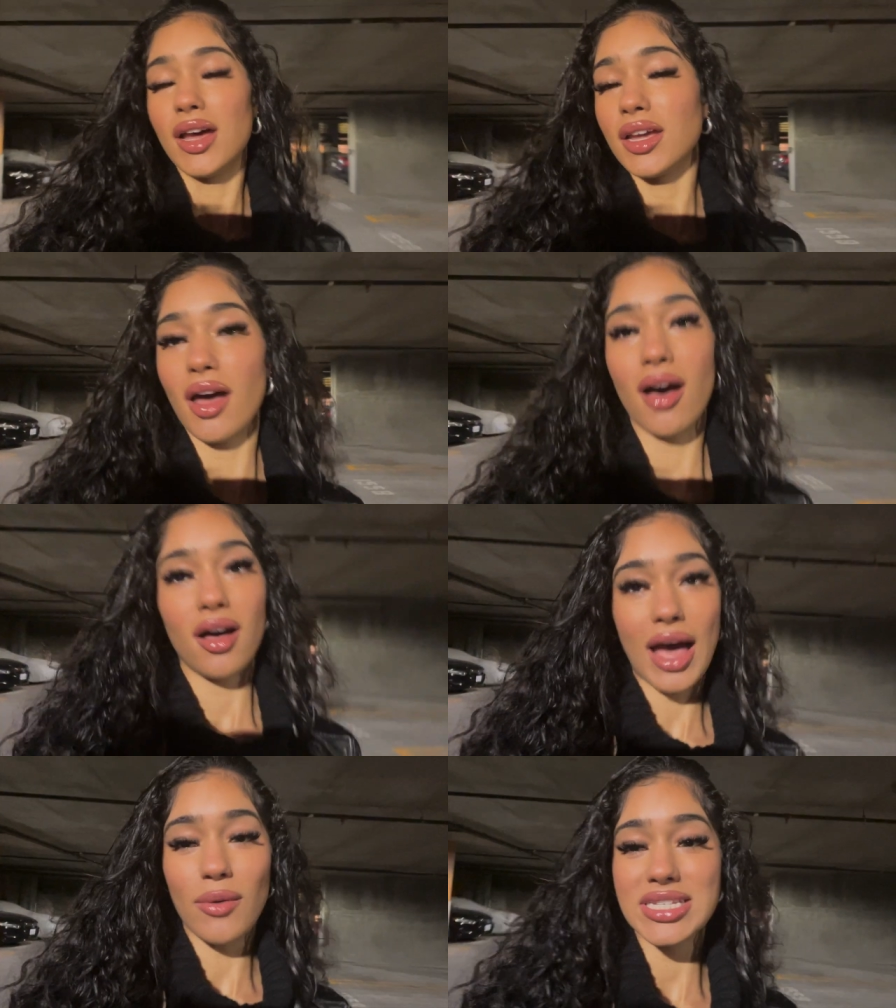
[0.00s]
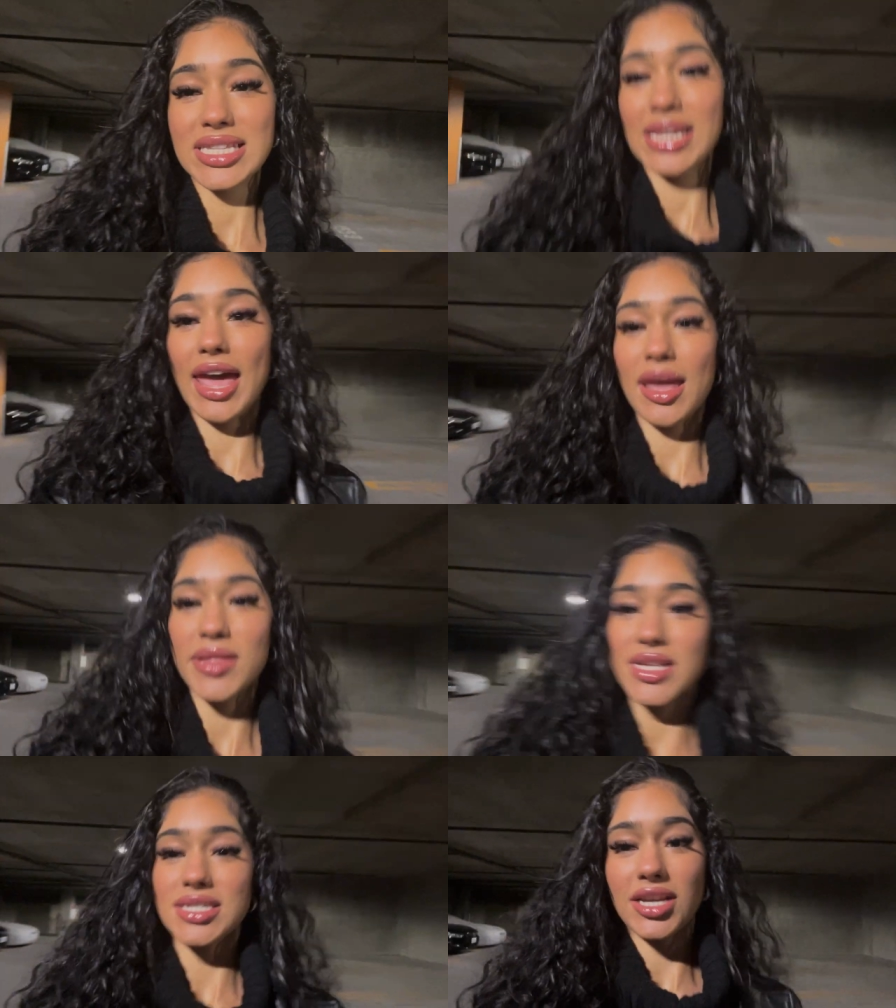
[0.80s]
y'all i went to the game and
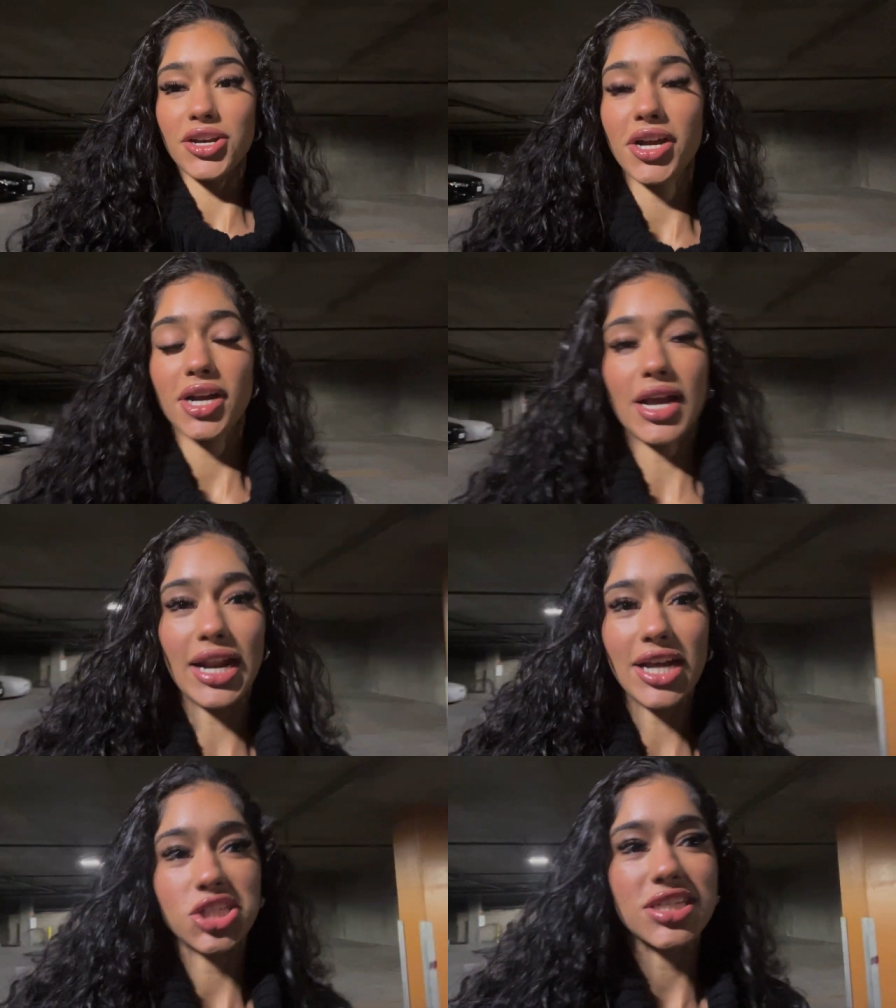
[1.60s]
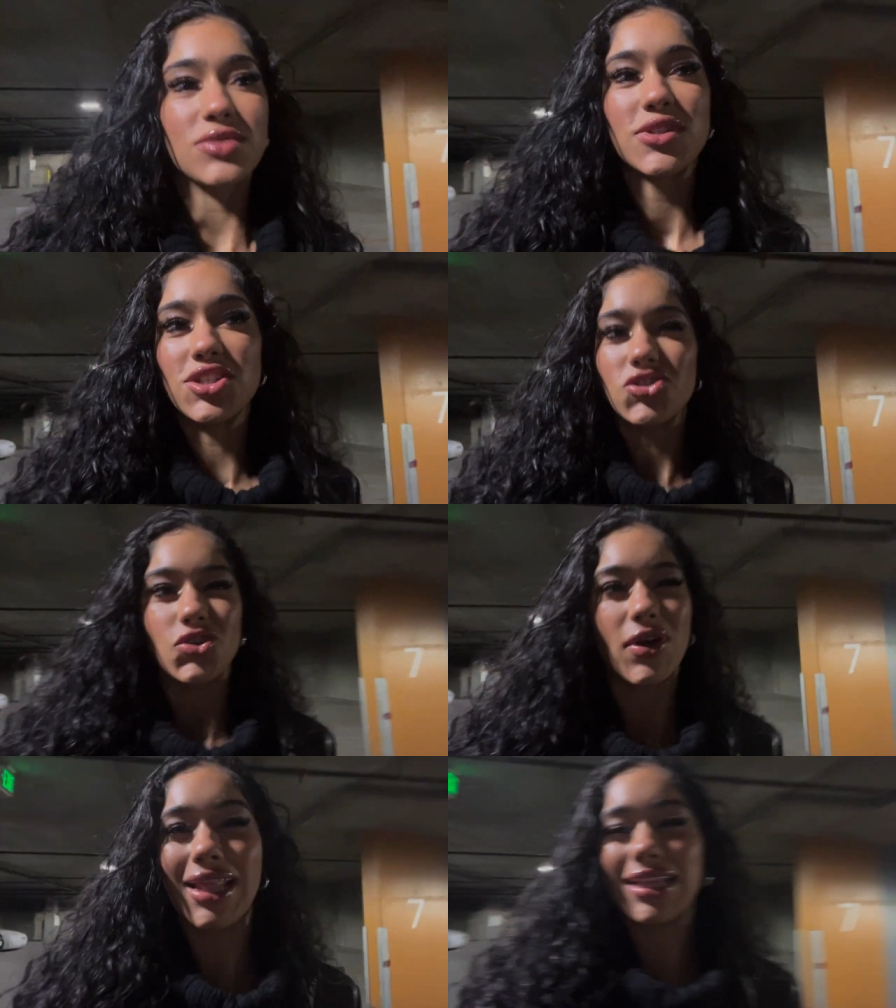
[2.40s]
this to dinner and i just was
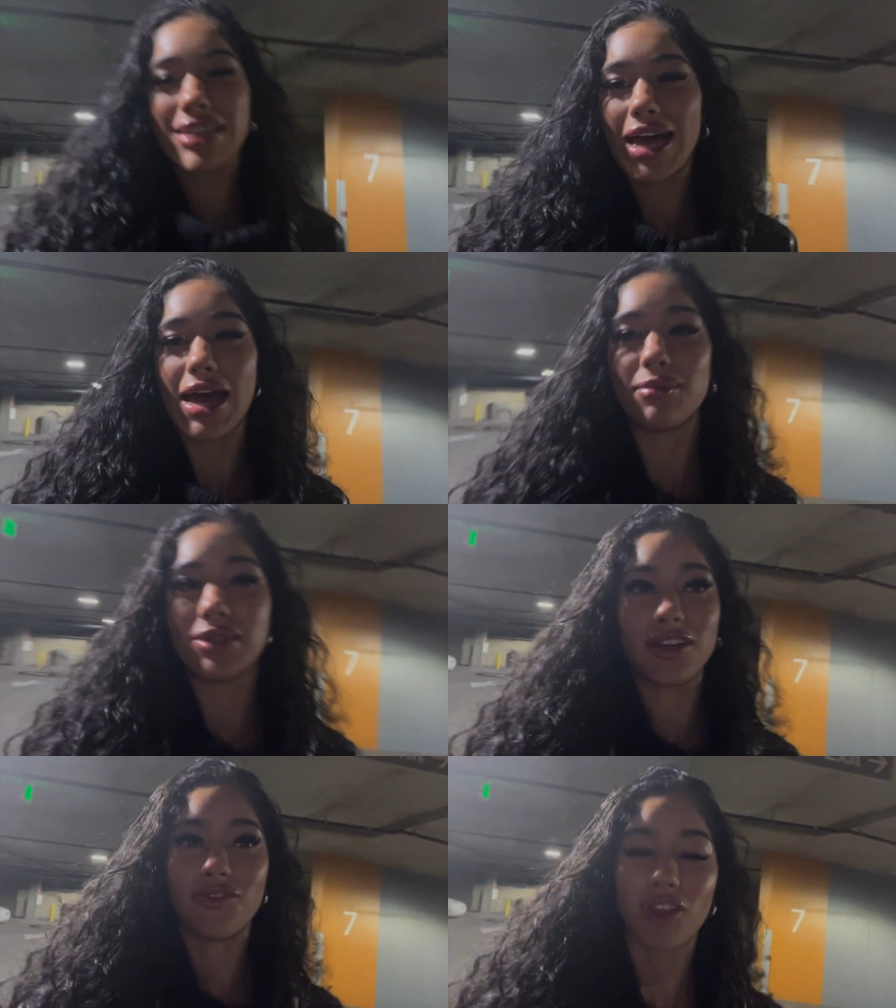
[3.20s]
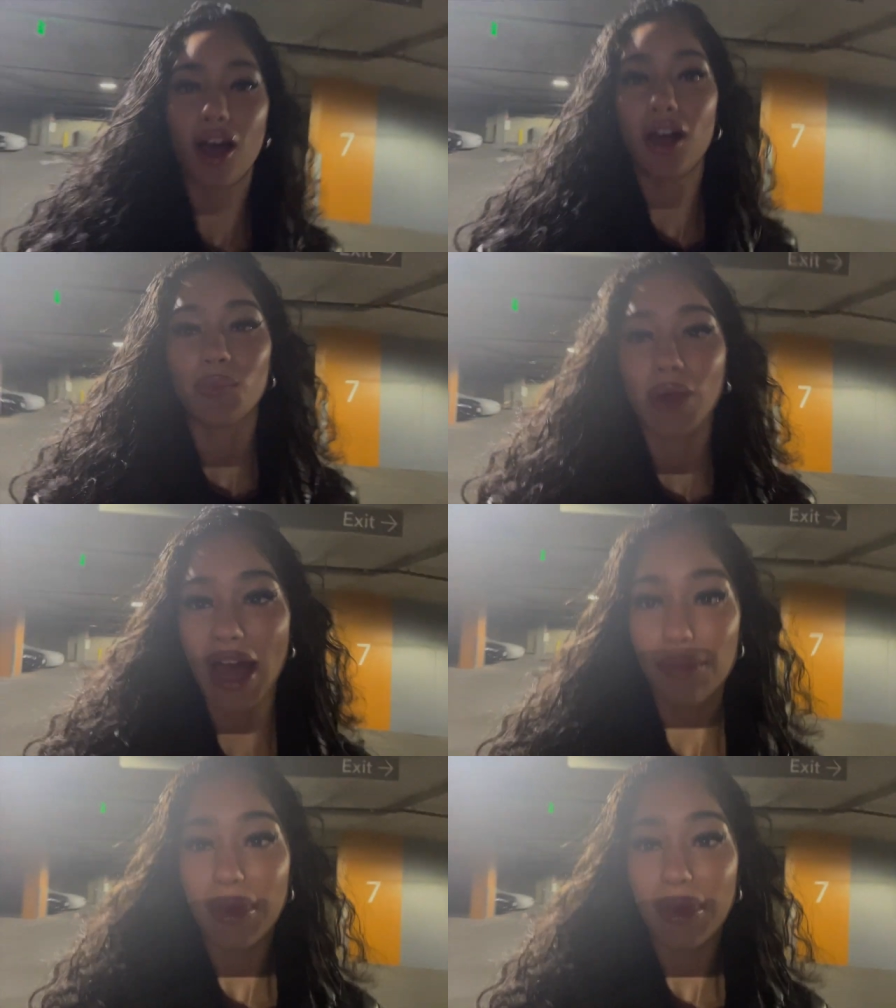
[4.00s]
enjoying the time didn't vlog but i'm